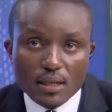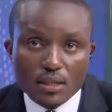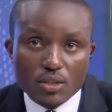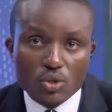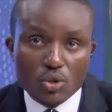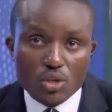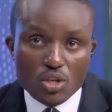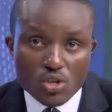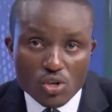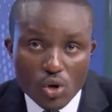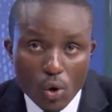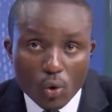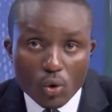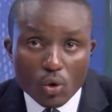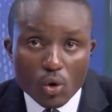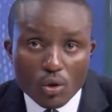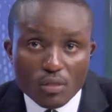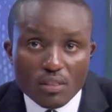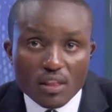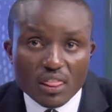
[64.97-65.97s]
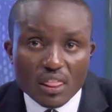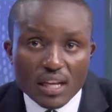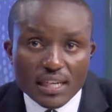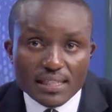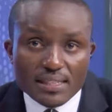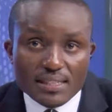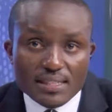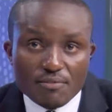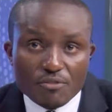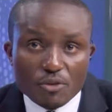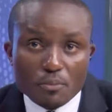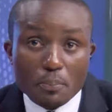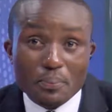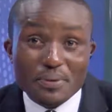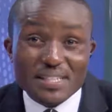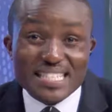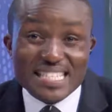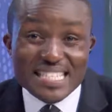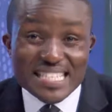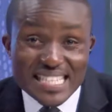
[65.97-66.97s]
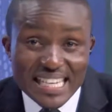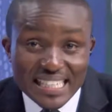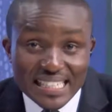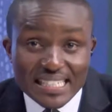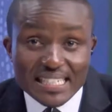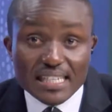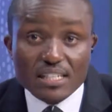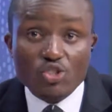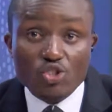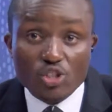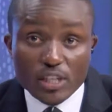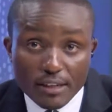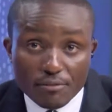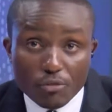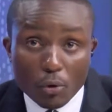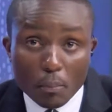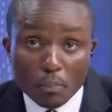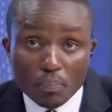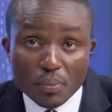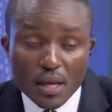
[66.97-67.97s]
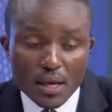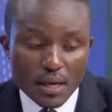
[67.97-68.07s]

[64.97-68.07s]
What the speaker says: to knock on the 37% level